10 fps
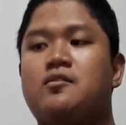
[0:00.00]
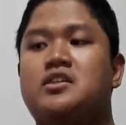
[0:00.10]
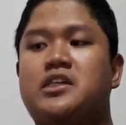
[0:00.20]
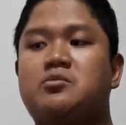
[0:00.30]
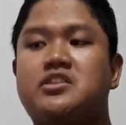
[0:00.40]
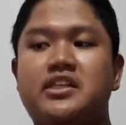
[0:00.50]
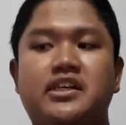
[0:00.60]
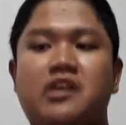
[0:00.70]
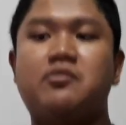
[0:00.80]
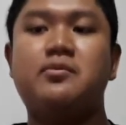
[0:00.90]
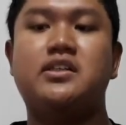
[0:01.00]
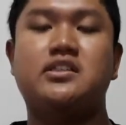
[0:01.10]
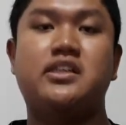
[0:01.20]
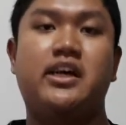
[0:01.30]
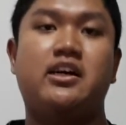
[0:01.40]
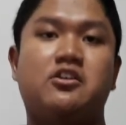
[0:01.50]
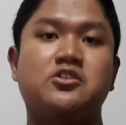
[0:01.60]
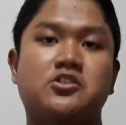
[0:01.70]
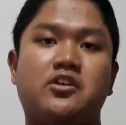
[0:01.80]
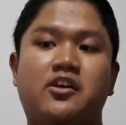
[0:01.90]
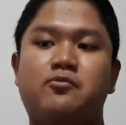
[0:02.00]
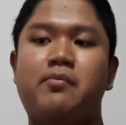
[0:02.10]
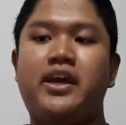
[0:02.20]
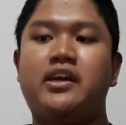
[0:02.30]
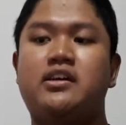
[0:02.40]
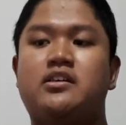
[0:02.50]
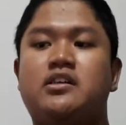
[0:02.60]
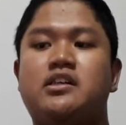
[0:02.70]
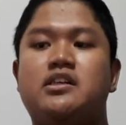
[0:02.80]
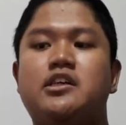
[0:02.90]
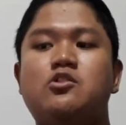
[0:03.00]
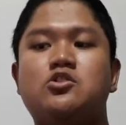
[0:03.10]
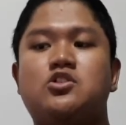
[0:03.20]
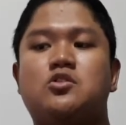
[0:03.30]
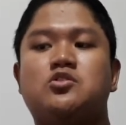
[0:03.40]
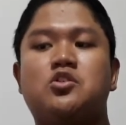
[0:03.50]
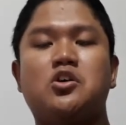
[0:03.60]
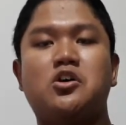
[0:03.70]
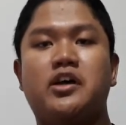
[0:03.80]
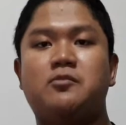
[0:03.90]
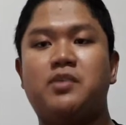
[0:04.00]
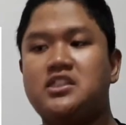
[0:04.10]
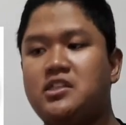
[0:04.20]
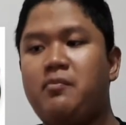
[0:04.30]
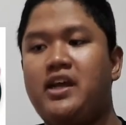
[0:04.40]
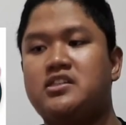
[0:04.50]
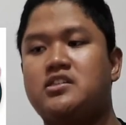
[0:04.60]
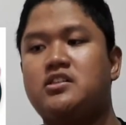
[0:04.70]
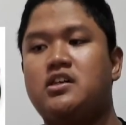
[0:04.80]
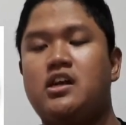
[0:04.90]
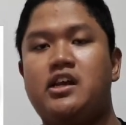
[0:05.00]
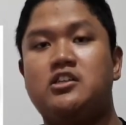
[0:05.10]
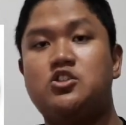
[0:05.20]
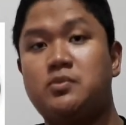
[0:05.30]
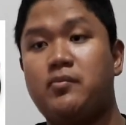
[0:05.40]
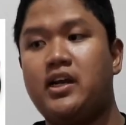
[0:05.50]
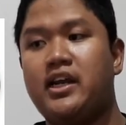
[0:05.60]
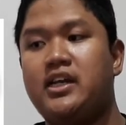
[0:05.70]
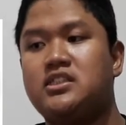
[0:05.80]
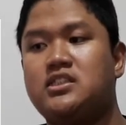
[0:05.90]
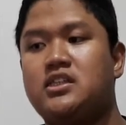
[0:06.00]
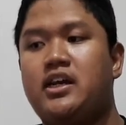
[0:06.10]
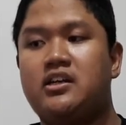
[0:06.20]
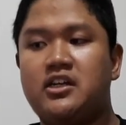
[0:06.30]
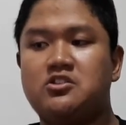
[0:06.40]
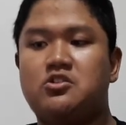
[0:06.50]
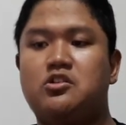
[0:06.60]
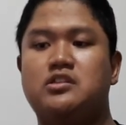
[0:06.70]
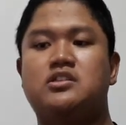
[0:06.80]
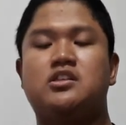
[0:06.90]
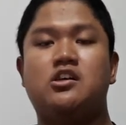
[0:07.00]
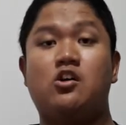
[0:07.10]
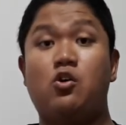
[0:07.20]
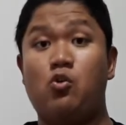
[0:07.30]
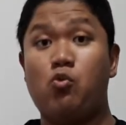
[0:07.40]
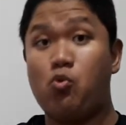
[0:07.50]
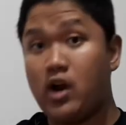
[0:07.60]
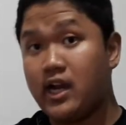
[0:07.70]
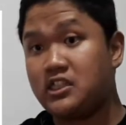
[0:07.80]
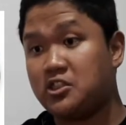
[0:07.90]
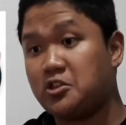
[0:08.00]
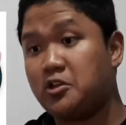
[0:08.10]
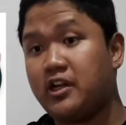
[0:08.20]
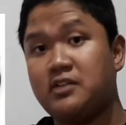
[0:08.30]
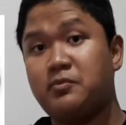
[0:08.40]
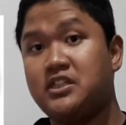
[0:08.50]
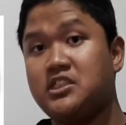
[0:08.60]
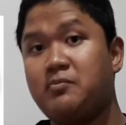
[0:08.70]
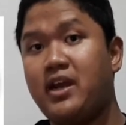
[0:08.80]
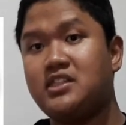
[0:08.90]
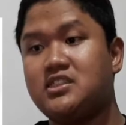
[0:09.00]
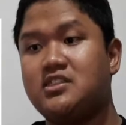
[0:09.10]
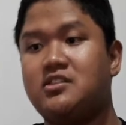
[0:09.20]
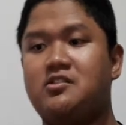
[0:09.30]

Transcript: Some state governments also have banned the use of straw and plastic bags in supermarkets and restaurants. Why straw and plastic bags?